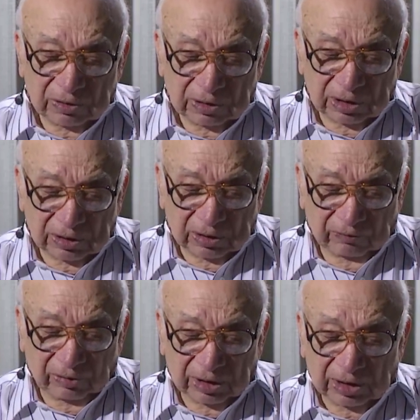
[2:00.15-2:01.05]
heard anything.
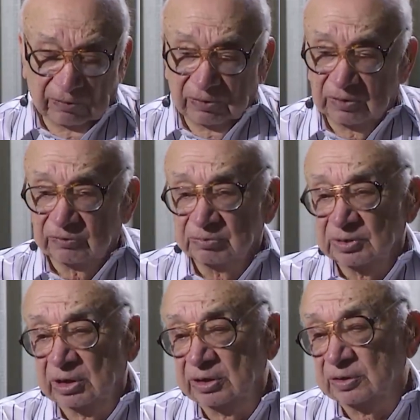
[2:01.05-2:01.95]
In fact, I've heard from
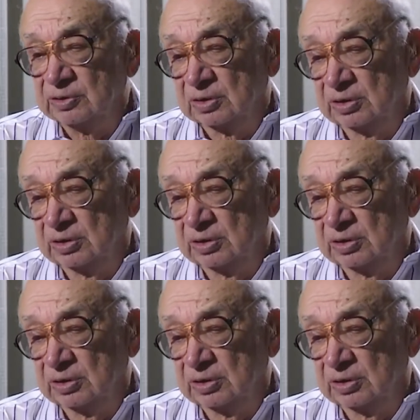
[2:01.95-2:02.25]
scientists,